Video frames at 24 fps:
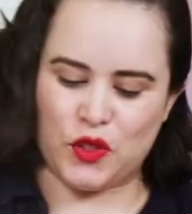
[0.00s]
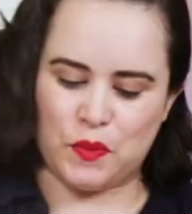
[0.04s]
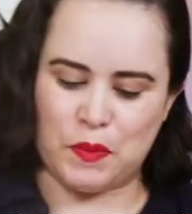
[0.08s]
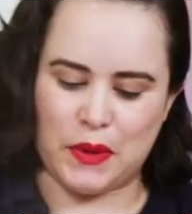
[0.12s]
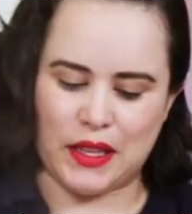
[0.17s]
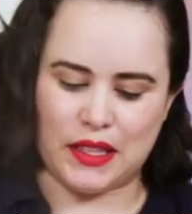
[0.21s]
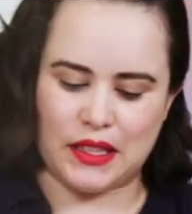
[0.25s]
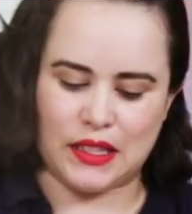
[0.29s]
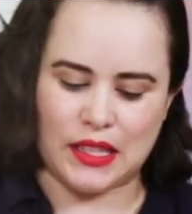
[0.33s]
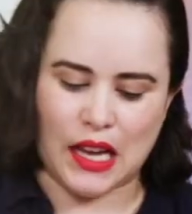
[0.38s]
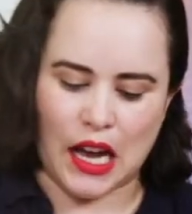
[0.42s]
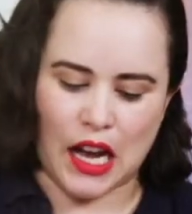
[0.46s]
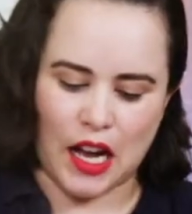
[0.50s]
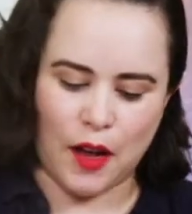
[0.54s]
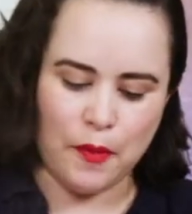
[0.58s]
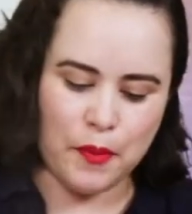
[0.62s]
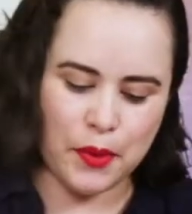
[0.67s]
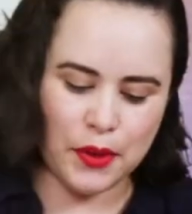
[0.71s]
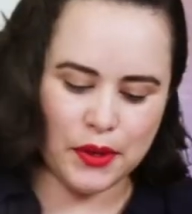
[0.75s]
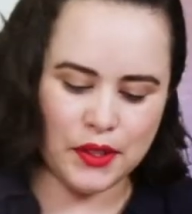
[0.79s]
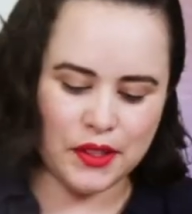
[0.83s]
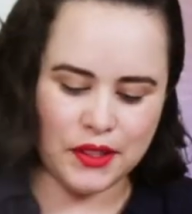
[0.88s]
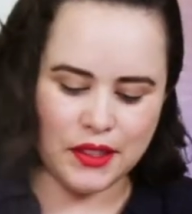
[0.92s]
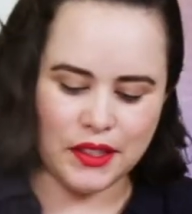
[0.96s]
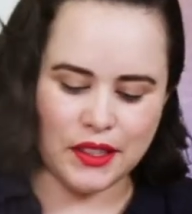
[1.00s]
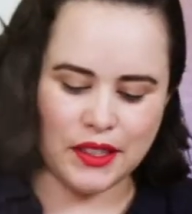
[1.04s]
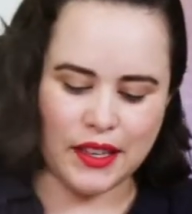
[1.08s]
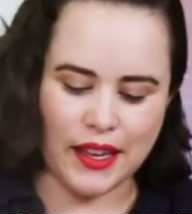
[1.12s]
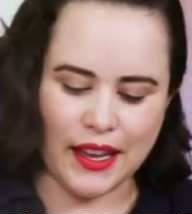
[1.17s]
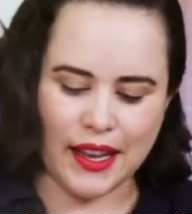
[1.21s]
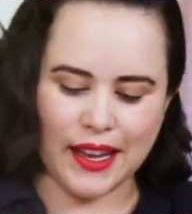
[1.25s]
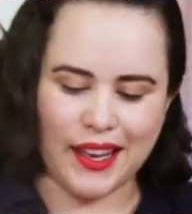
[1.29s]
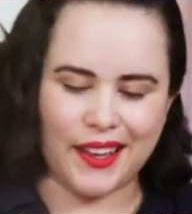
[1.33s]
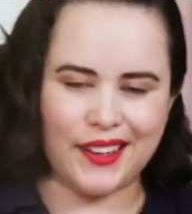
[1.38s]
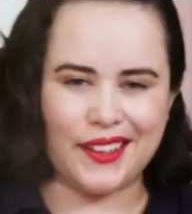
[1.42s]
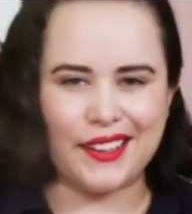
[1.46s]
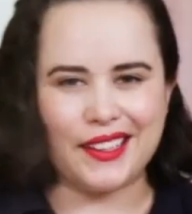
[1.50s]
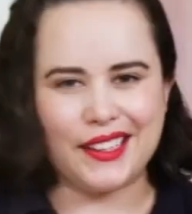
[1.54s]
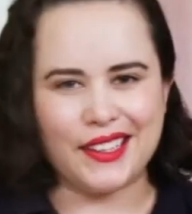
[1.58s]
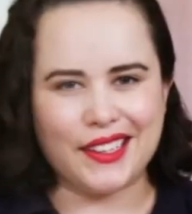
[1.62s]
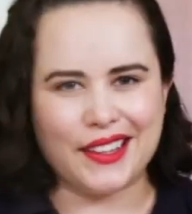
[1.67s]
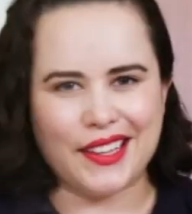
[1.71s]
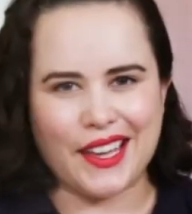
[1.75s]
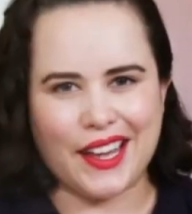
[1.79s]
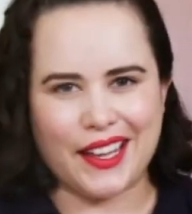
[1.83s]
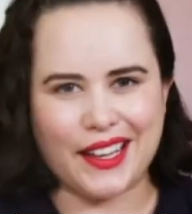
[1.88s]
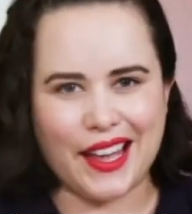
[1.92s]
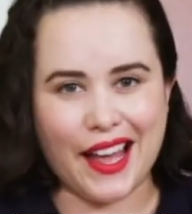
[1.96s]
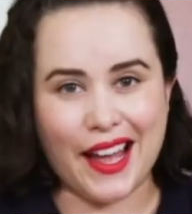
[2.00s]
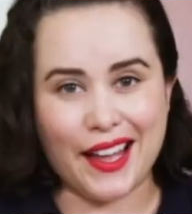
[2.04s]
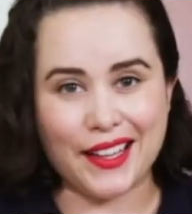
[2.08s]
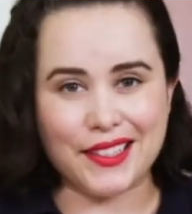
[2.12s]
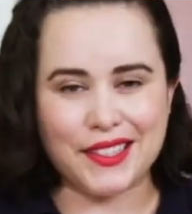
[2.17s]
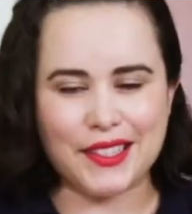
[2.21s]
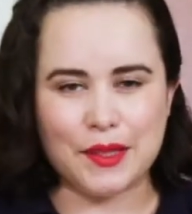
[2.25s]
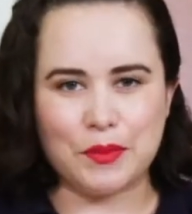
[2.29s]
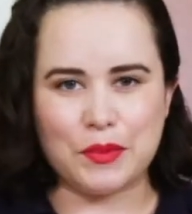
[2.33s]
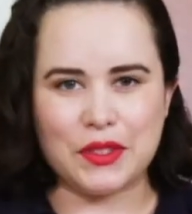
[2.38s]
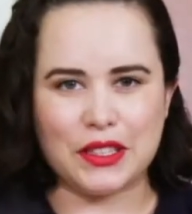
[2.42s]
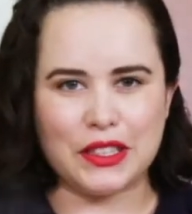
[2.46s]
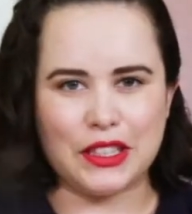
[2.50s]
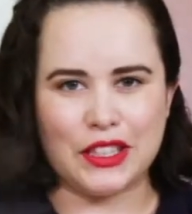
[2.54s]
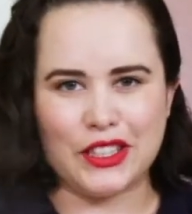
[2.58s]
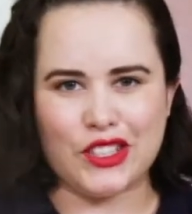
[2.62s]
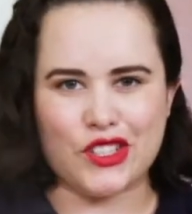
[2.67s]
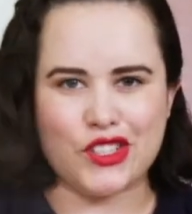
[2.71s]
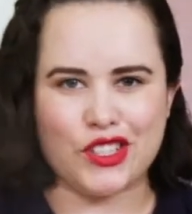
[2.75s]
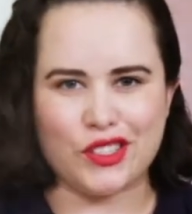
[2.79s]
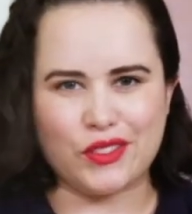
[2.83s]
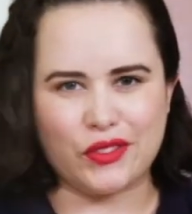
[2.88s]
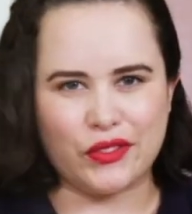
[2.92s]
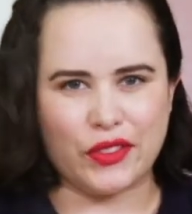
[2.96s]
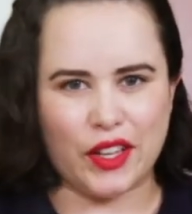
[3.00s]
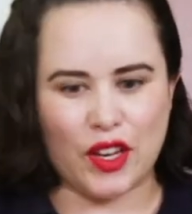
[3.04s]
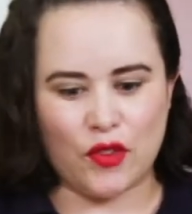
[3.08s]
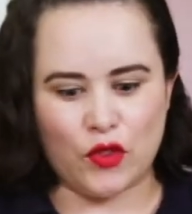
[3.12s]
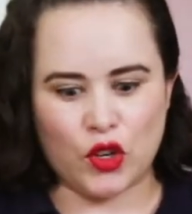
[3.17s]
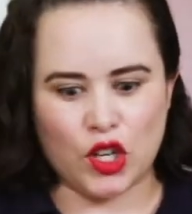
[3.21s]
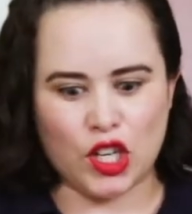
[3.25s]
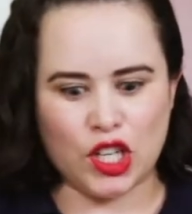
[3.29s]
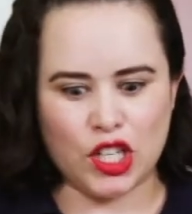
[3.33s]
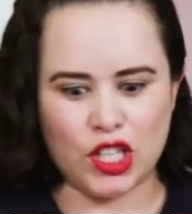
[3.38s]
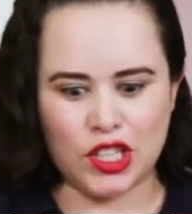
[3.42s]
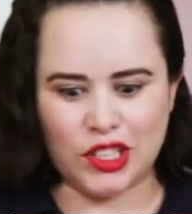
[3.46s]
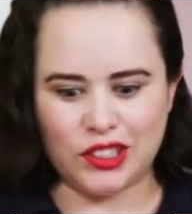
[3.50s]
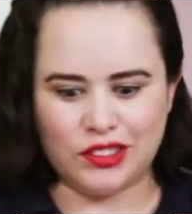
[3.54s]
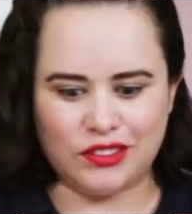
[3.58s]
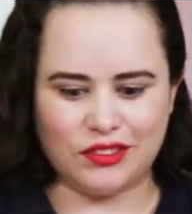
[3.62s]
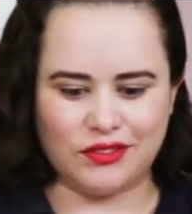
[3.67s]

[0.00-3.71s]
bits up, and that adds some delicious flavor.